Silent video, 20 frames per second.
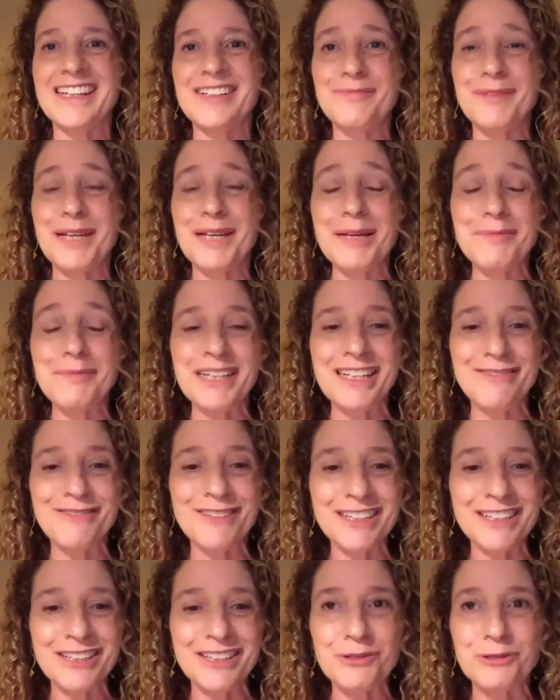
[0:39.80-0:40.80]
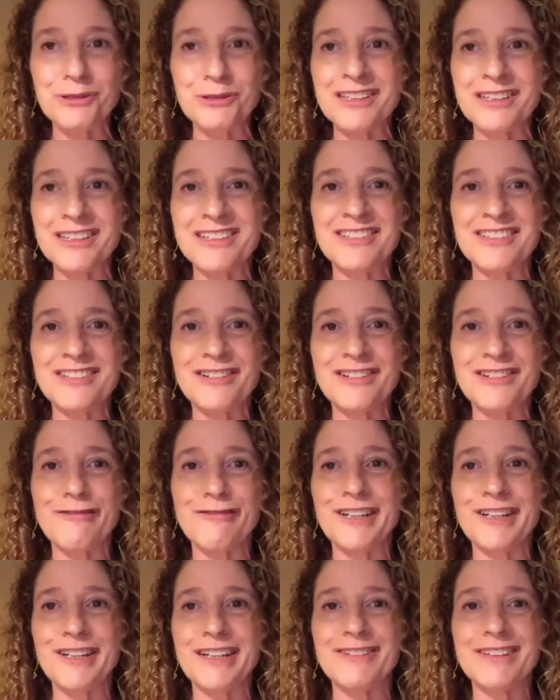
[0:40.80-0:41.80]
and maybe even
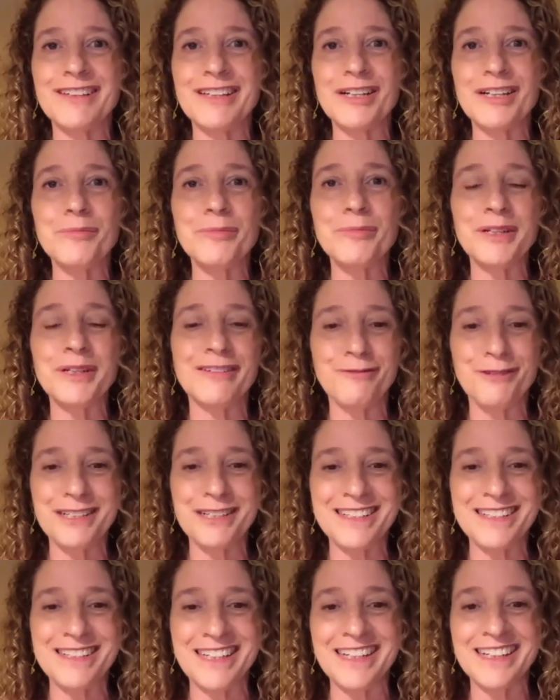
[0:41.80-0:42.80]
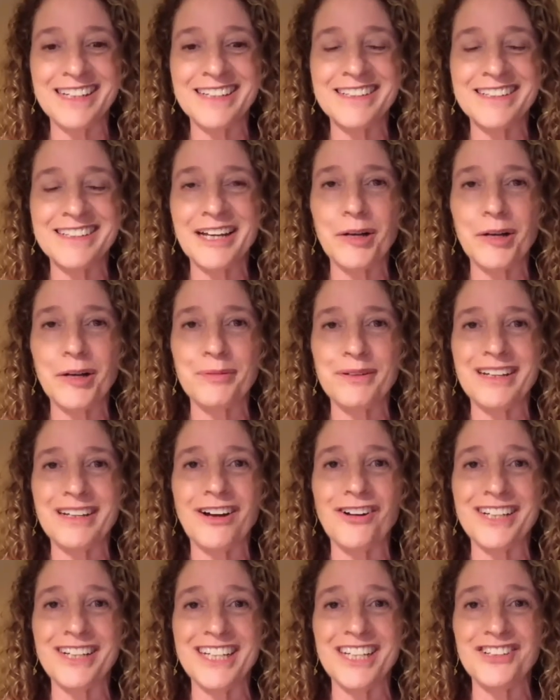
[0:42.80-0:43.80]
toward the discovery of a little bit of what's
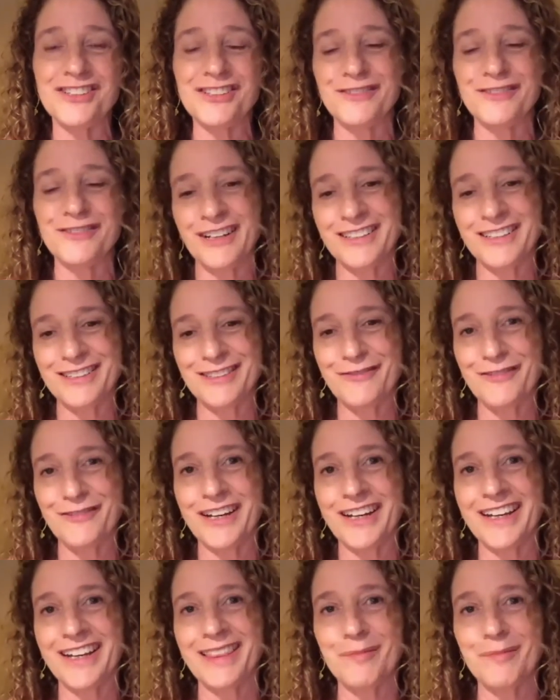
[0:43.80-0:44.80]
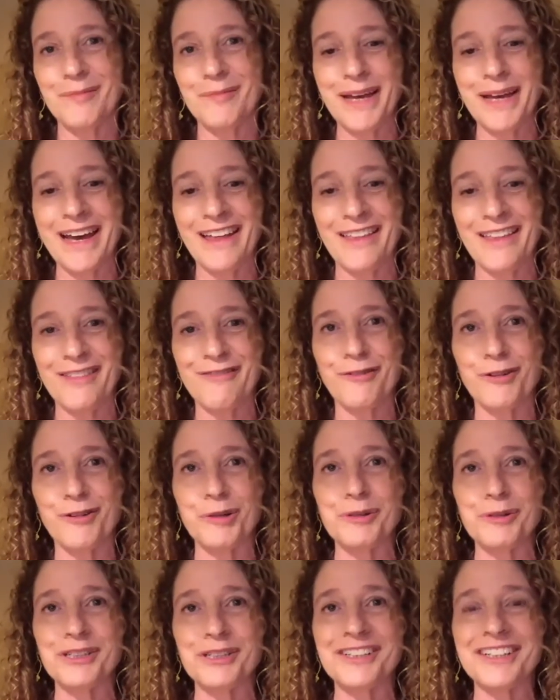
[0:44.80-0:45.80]
needed to help each of us
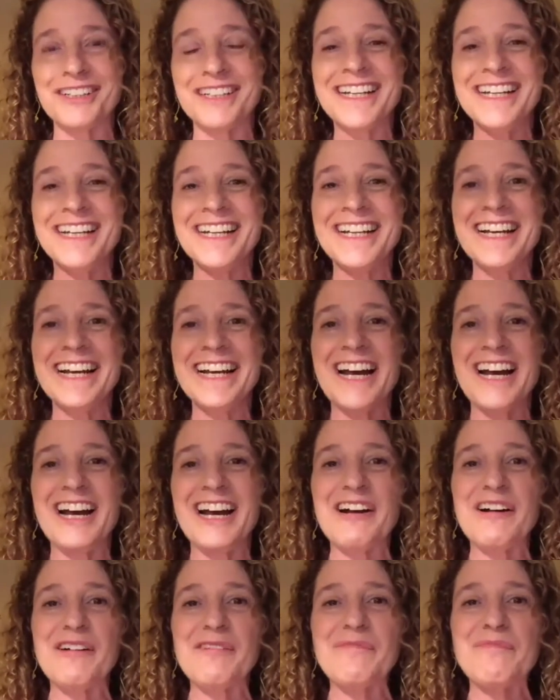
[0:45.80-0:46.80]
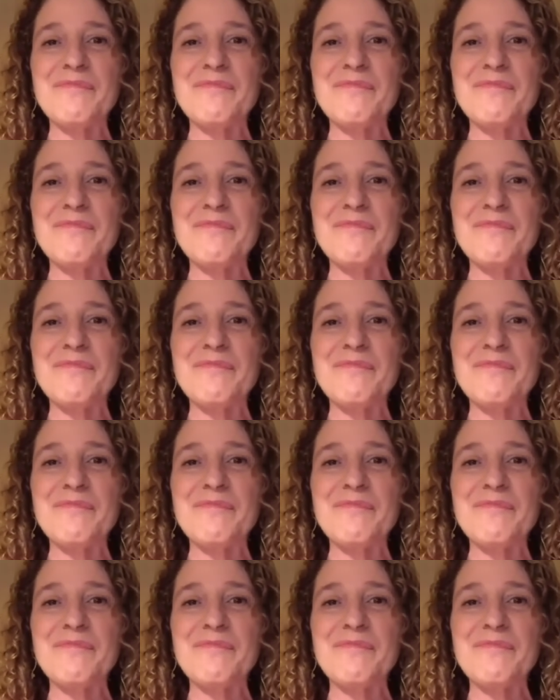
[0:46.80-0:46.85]
find the path forward.